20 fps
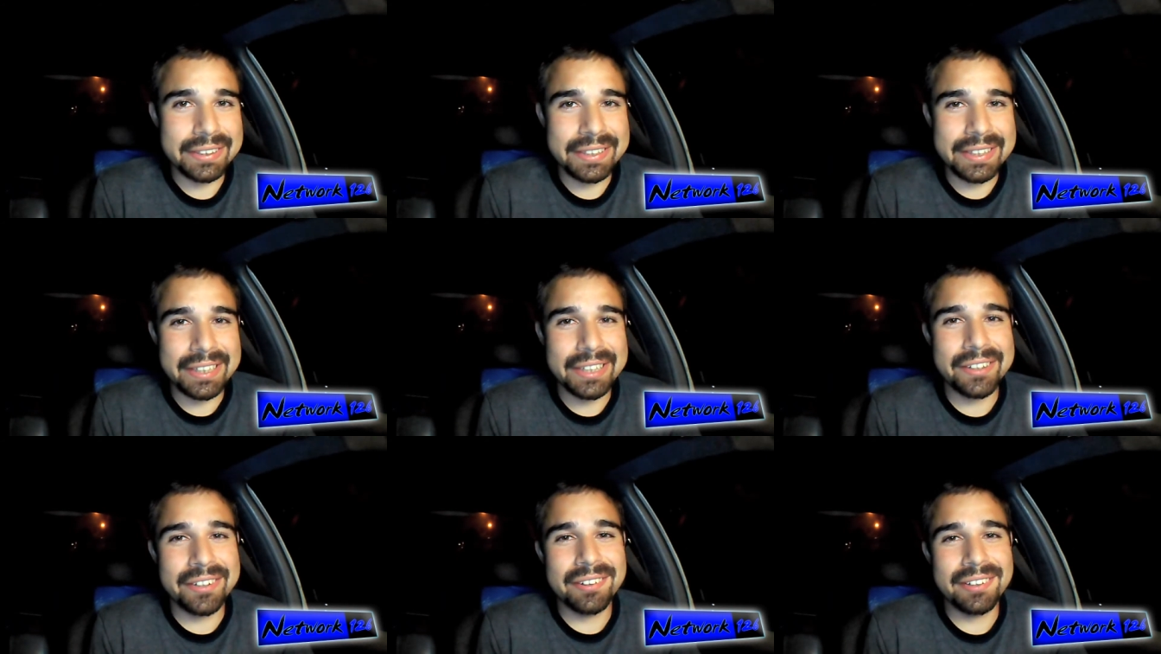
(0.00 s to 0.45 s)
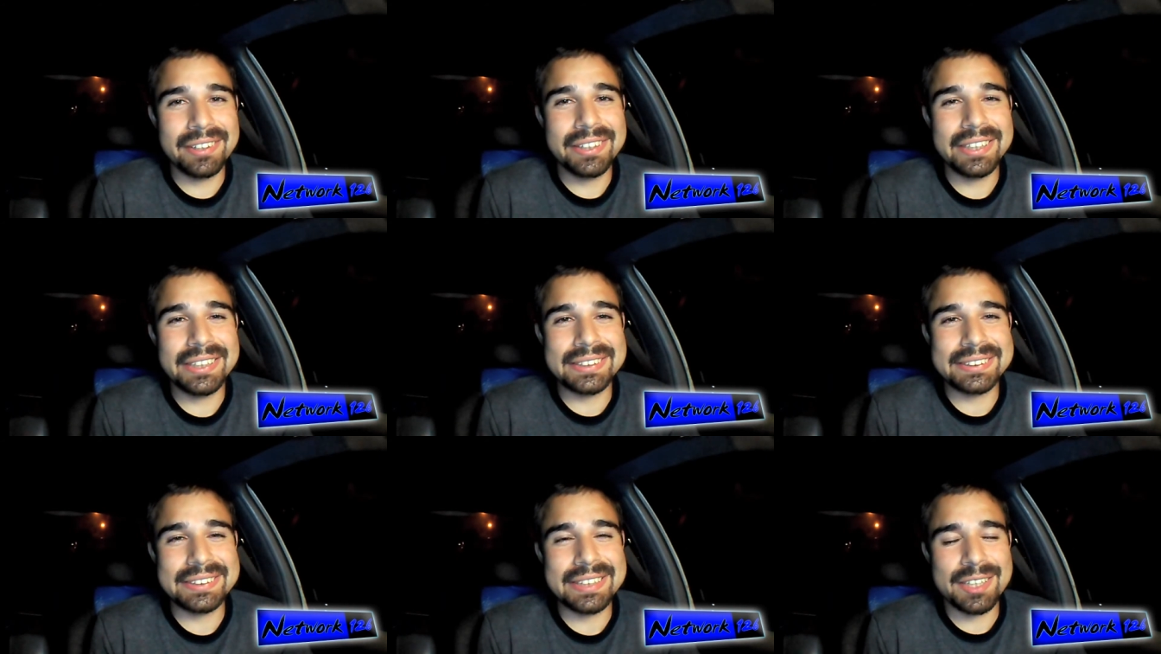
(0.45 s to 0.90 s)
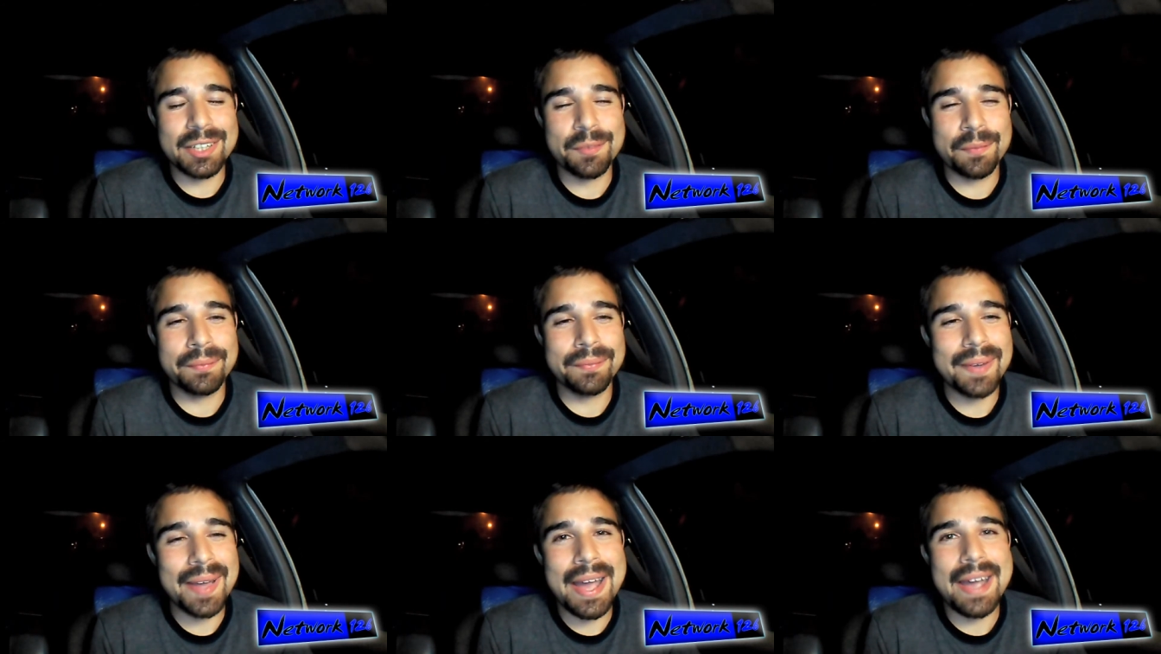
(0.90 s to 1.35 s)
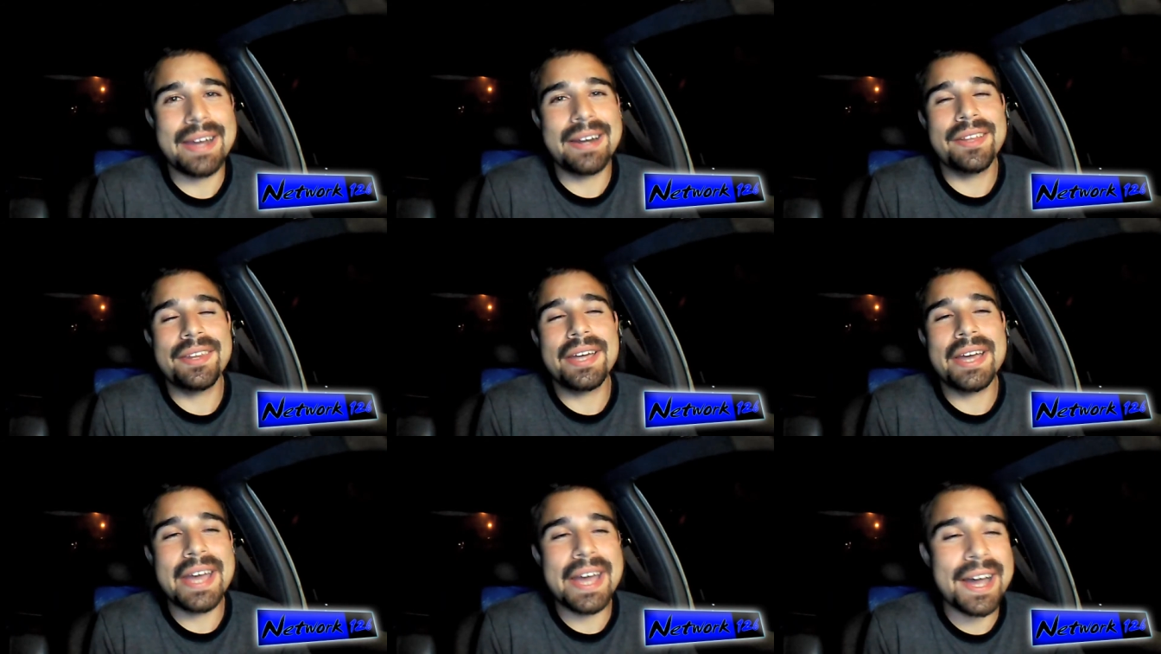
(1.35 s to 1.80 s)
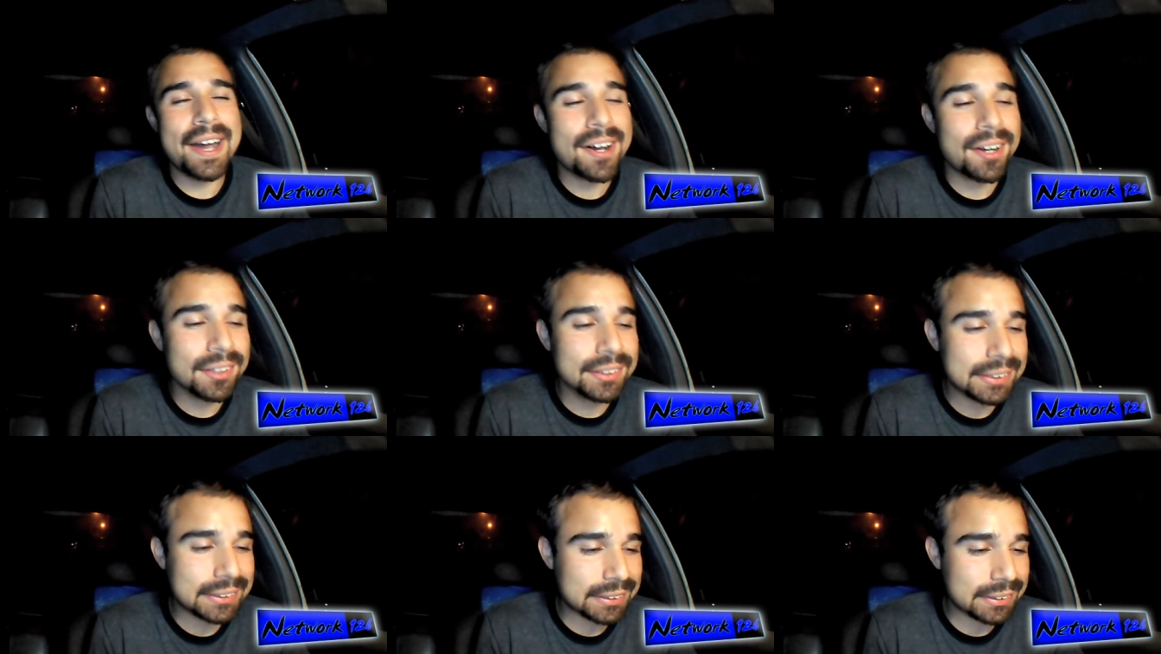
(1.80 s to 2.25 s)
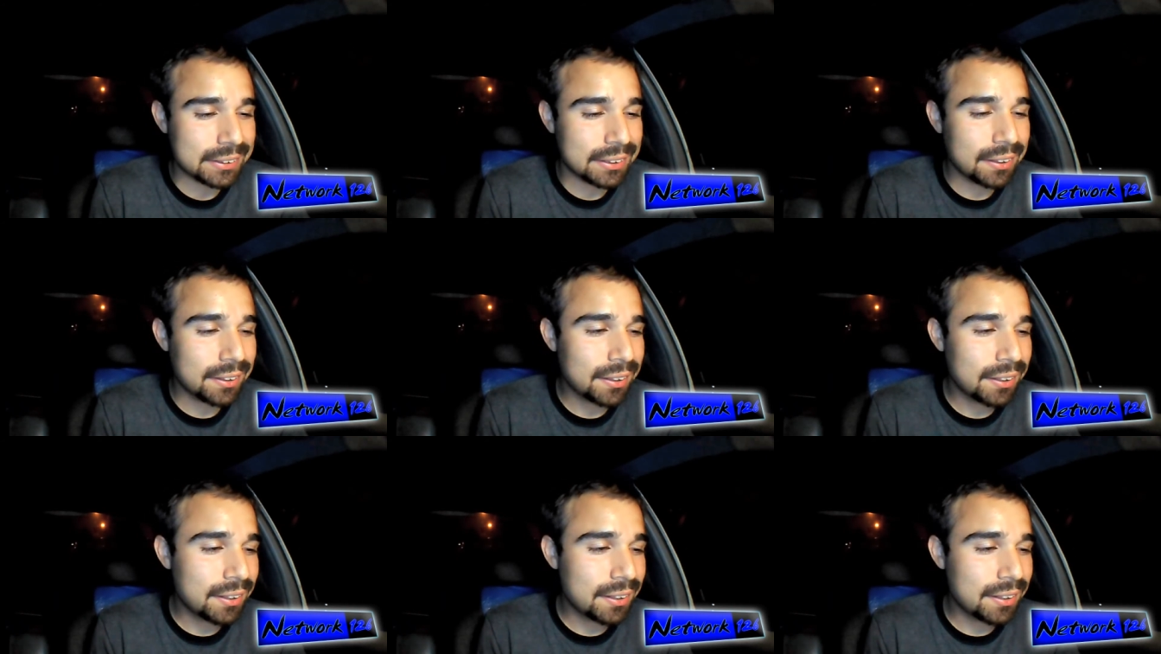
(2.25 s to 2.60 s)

you know. At least I'm out of the house,